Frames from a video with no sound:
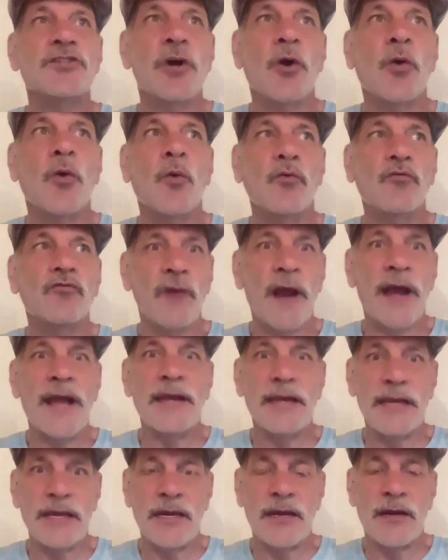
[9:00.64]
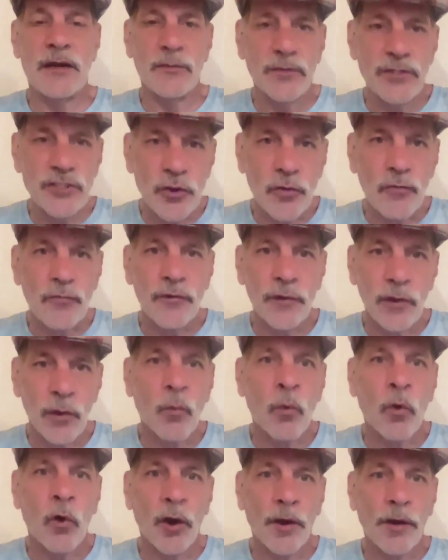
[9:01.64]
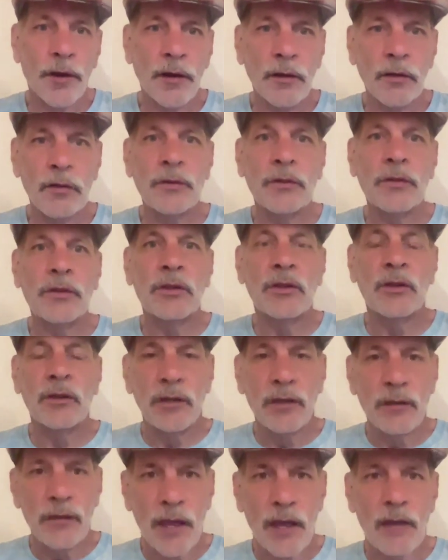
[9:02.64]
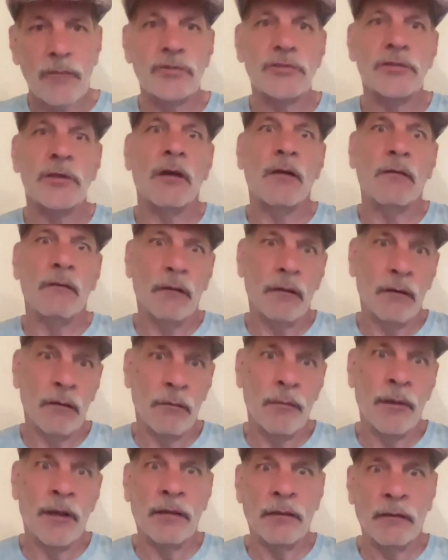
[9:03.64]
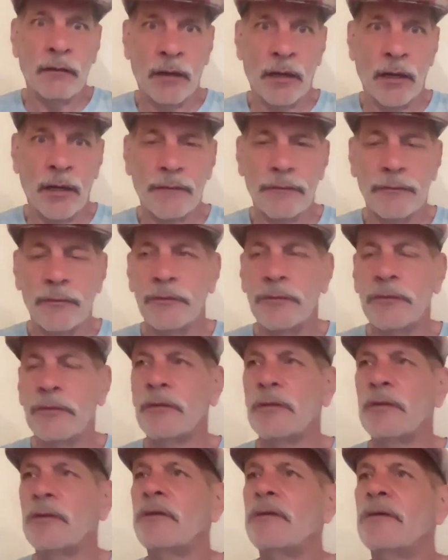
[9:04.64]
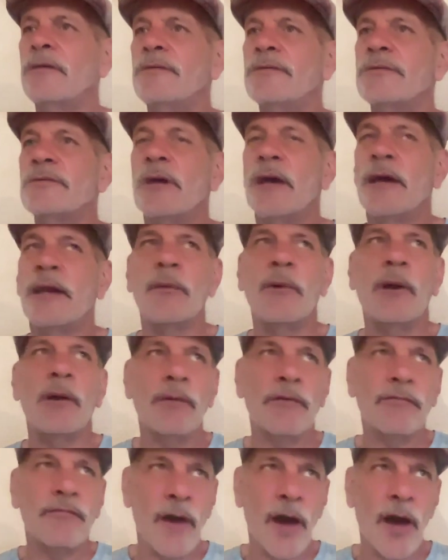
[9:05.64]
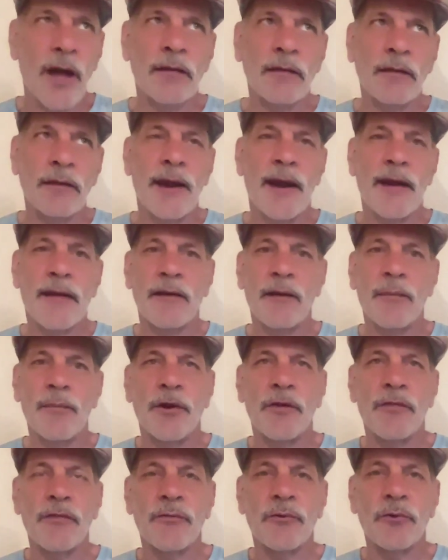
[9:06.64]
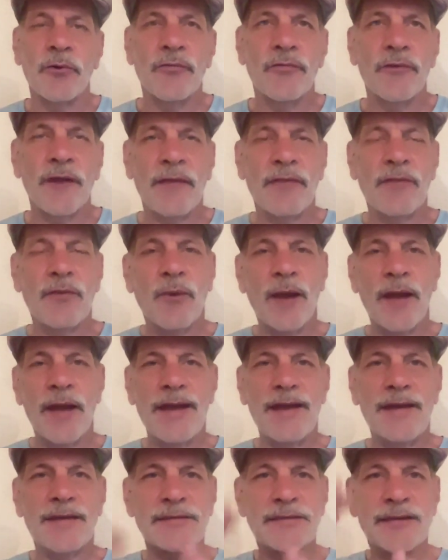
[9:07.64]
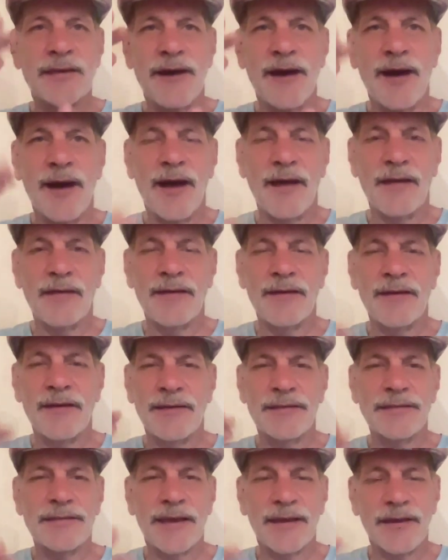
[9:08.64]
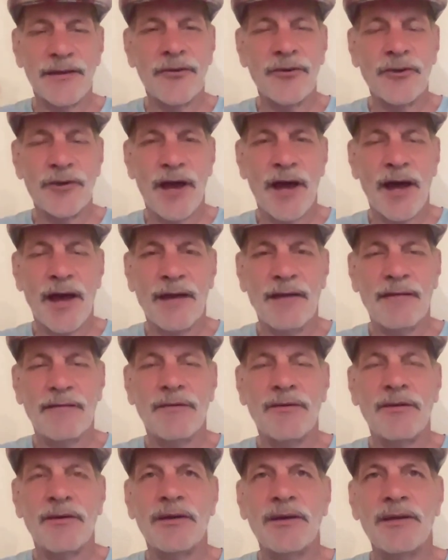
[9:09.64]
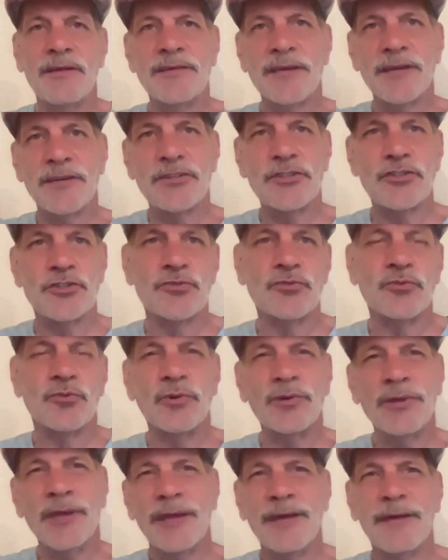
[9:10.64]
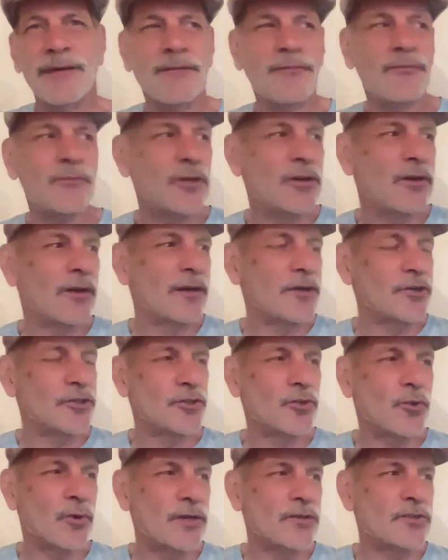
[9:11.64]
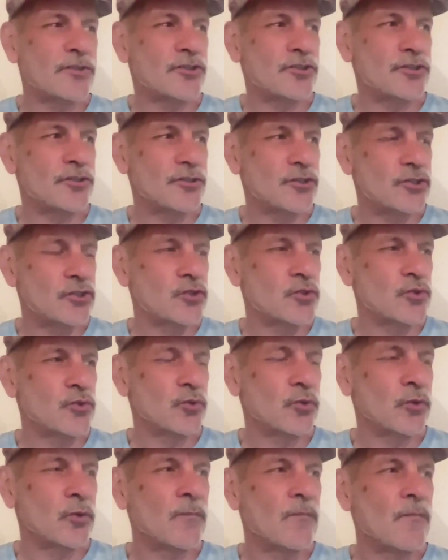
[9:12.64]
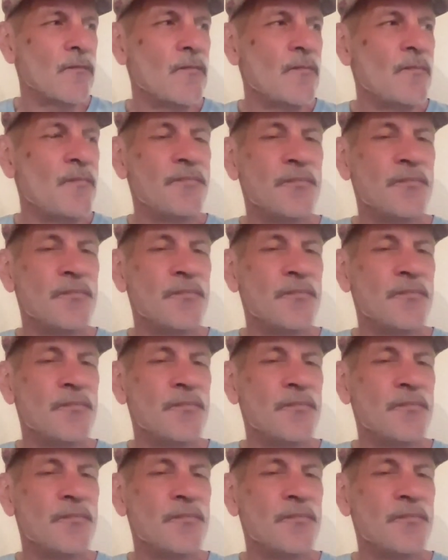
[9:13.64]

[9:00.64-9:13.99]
so rainy here. It was so full of water that it was like, oh my God. So anyway, we finally got it up on the roof. And the way it's cut, it's like a good height. It's like a stool, like a you know, like a shortish stool